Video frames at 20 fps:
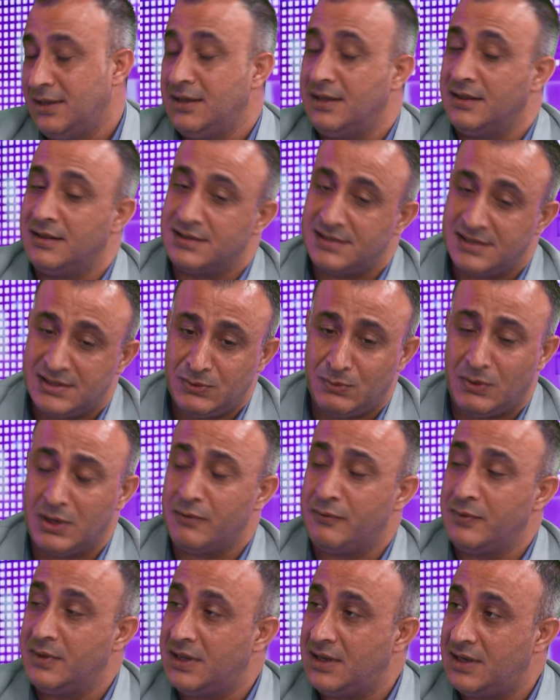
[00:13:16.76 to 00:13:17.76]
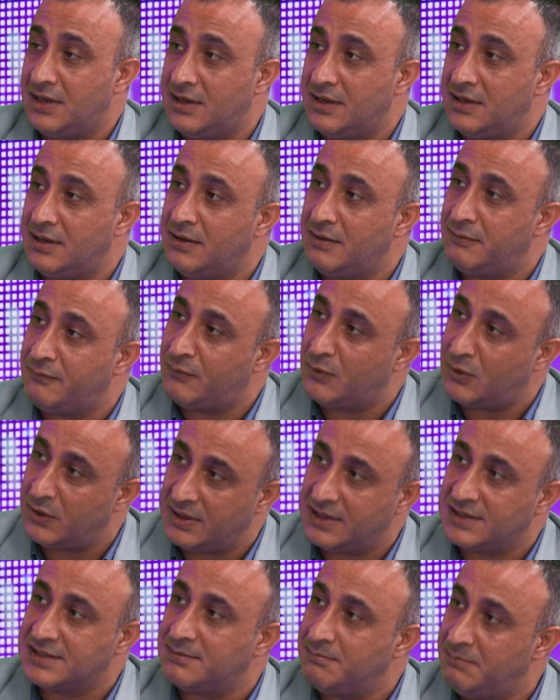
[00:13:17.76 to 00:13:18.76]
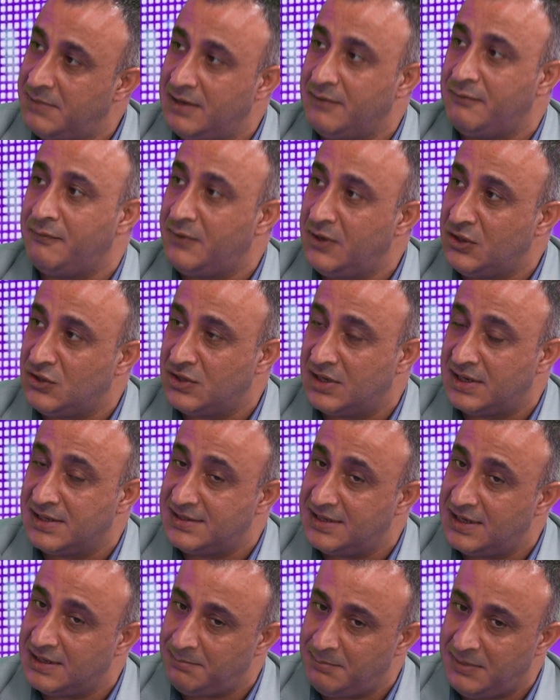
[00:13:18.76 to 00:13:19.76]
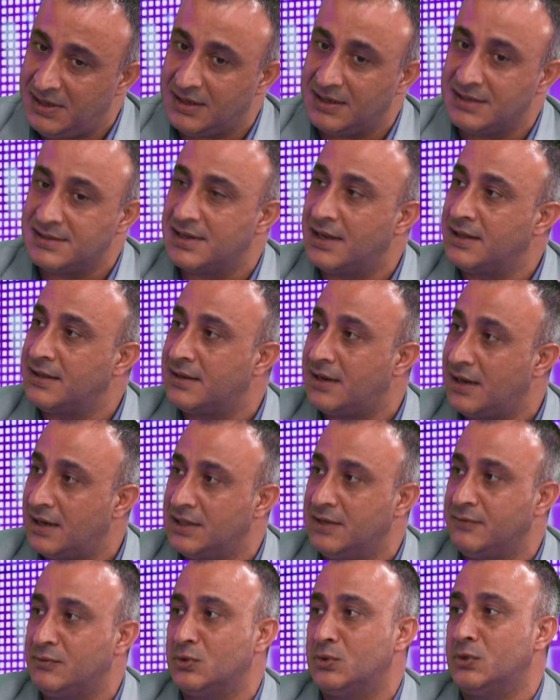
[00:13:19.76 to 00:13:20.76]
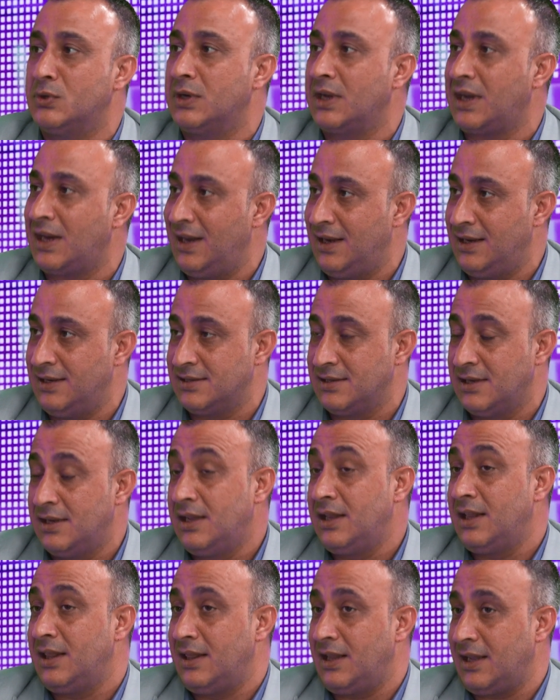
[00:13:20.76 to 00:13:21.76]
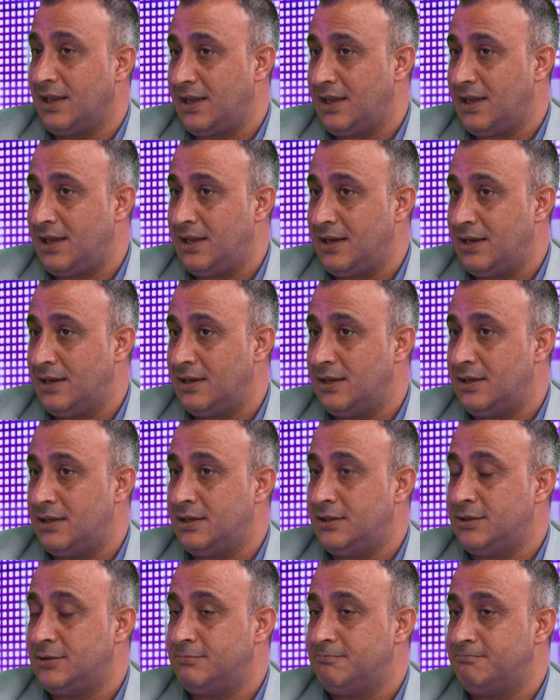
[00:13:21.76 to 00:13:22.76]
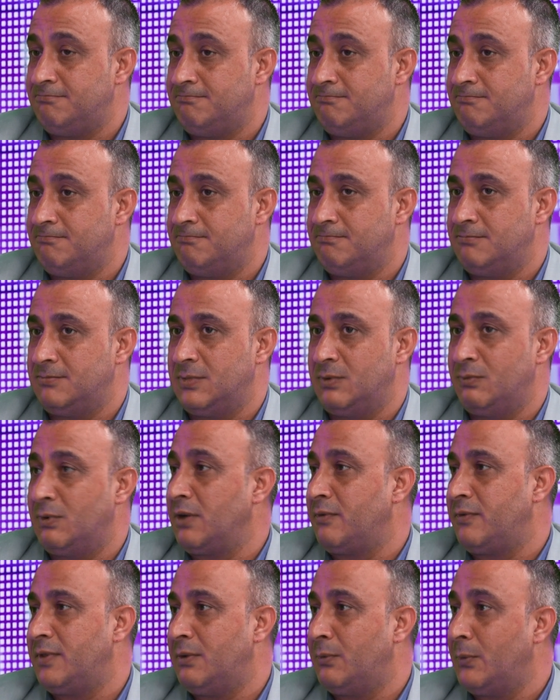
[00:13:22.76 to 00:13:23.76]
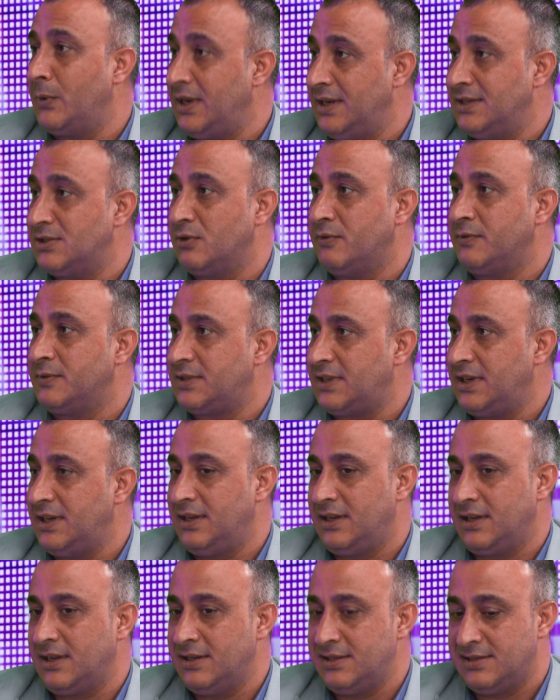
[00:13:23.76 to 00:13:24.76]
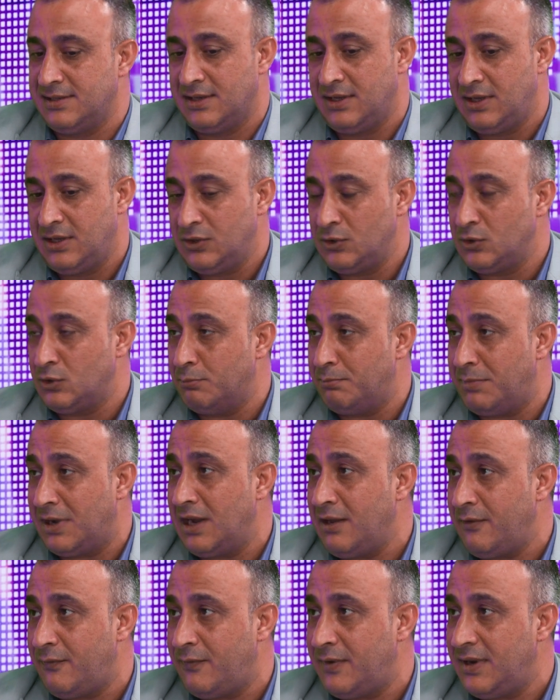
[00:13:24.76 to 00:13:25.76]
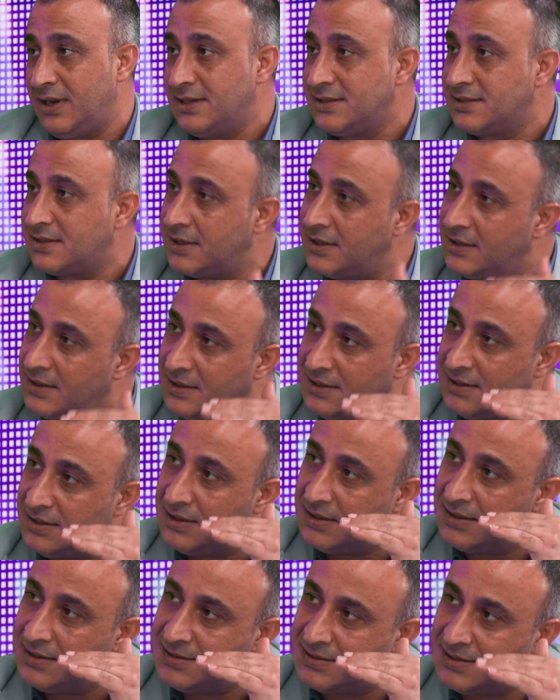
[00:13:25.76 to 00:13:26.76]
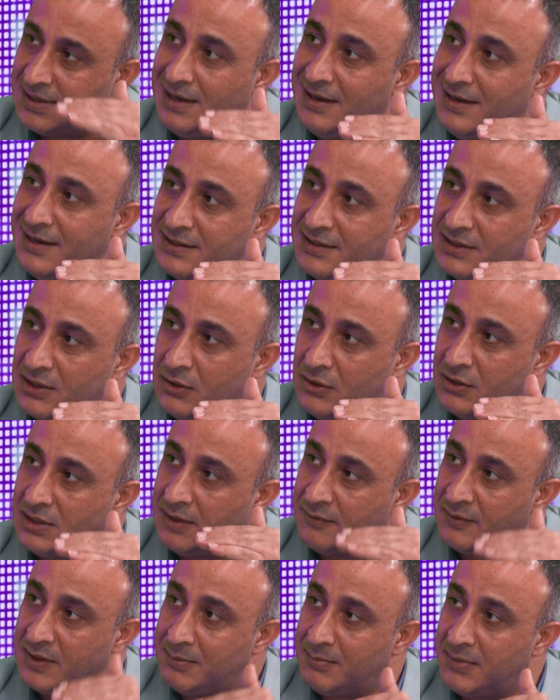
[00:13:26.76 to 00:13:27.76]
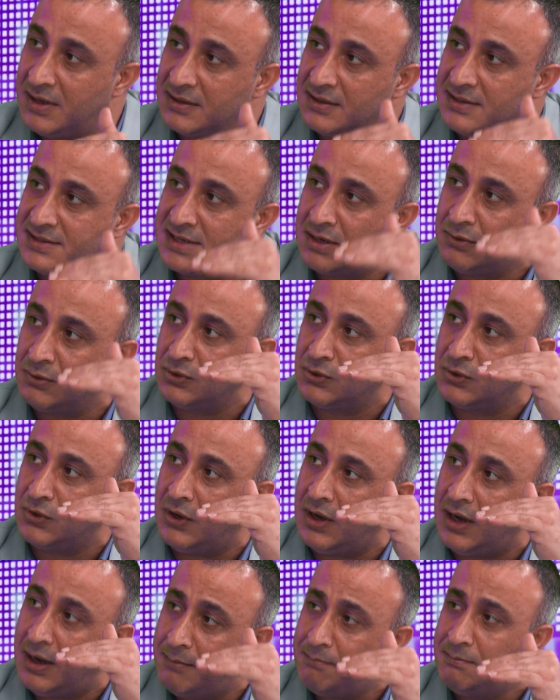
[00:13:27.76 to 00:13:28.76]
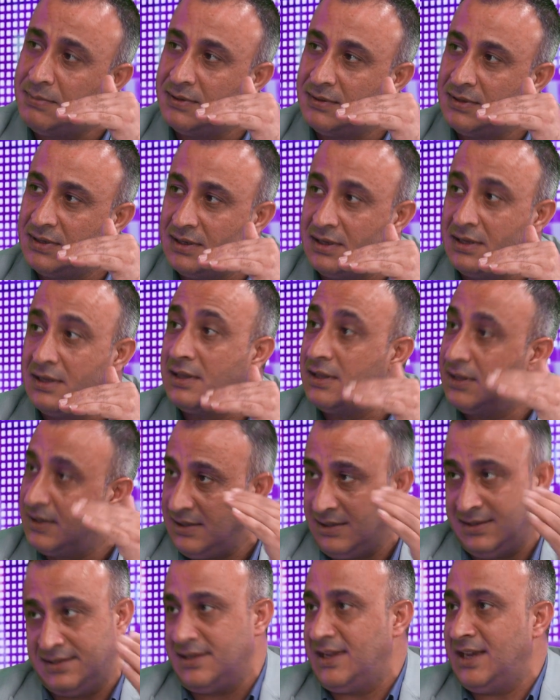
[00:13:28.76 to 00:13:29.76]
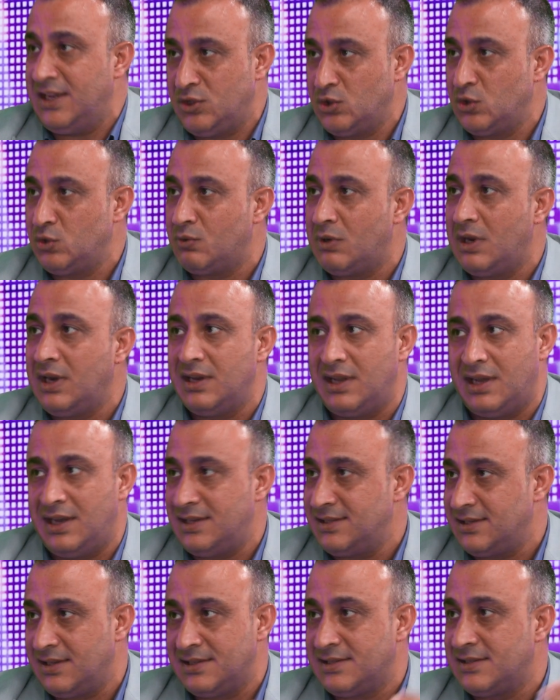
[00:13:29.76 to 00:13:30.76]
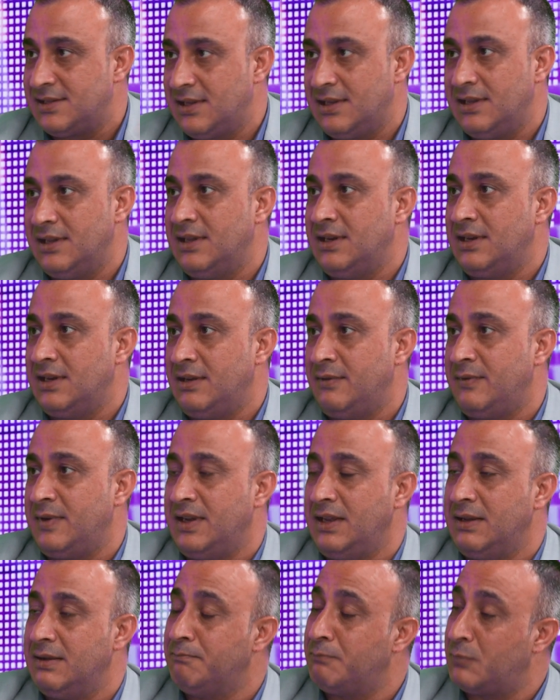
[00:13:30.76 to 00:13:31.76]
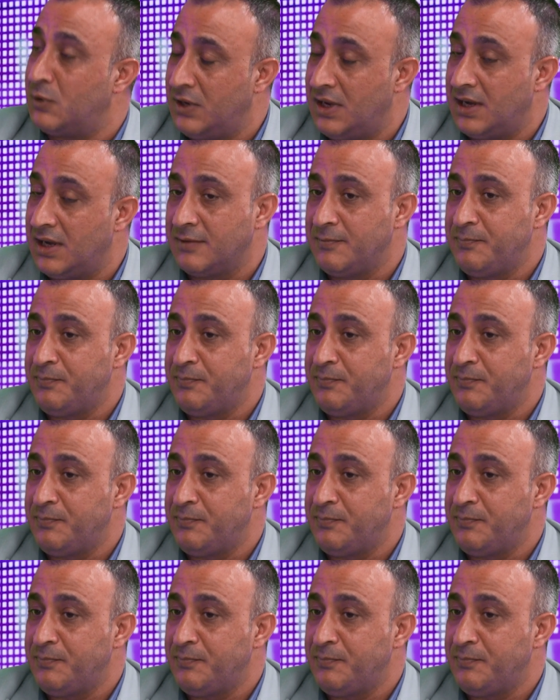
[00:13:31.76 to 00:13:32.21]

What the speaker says: This is one of the Forex main features that make it attractive to clients. They can, one of the ways of trading is to buy first, then sell later on if the market is going to go up. It's as usual, as it's in every product.